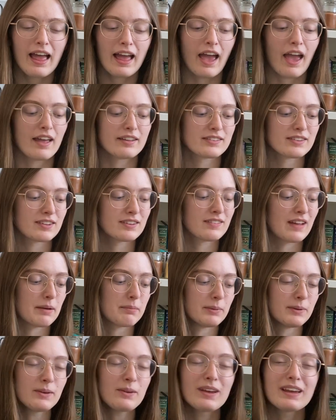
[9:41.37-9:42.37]
And so that
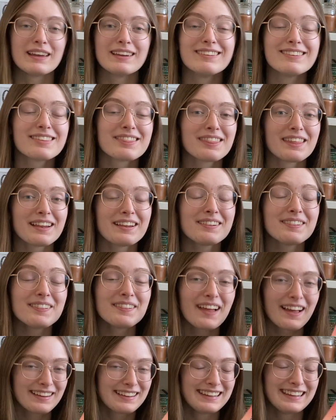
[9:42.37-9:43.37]
book is The
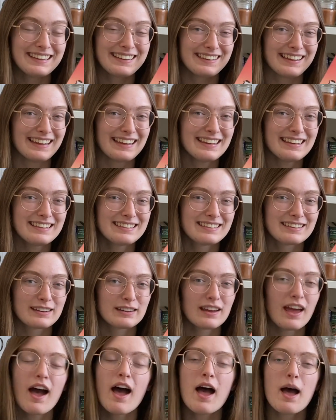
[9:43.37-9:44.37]
Lucky List
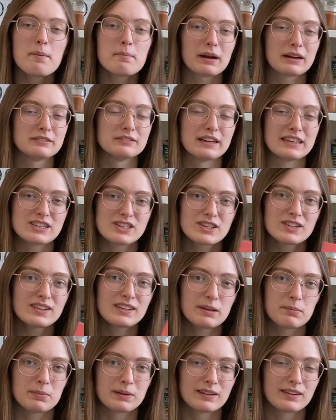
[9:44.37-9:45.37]
by Rachel
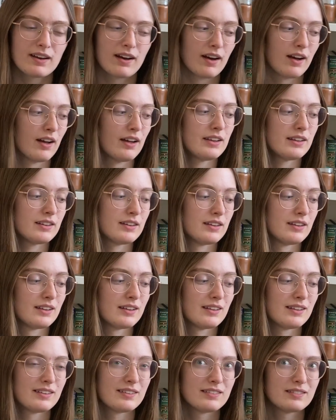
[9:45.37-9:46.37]
Lippincott.
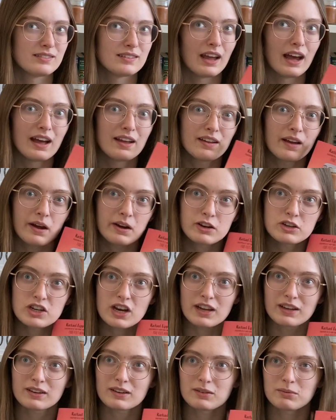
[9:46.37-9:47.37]
Yeah, how to
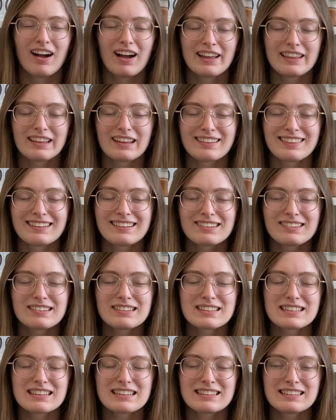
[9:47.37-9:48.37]
check. I thought this was
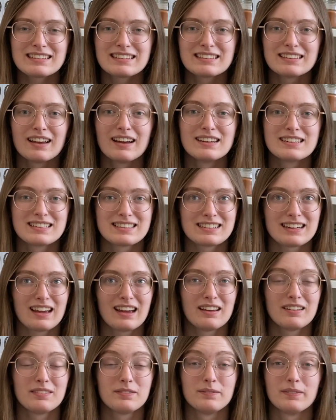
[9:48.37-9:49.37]
just such
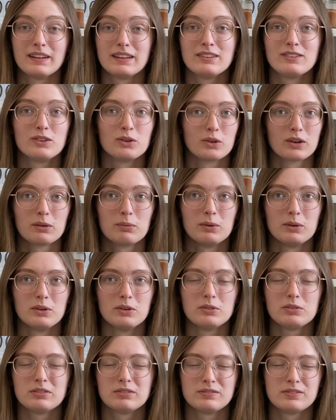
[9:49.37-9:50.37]
an adorable,
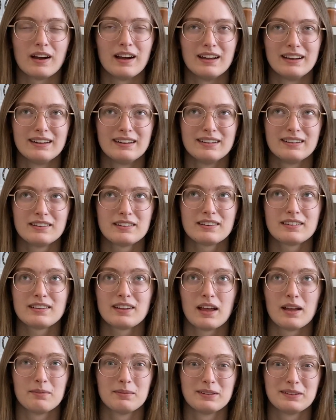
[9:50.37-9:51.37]
fun
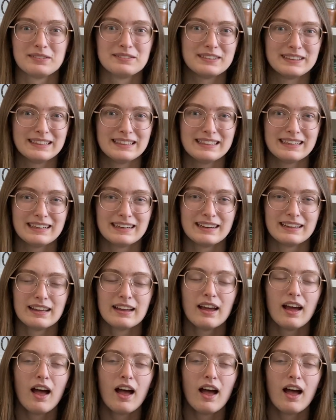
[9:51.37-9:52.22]
summer read.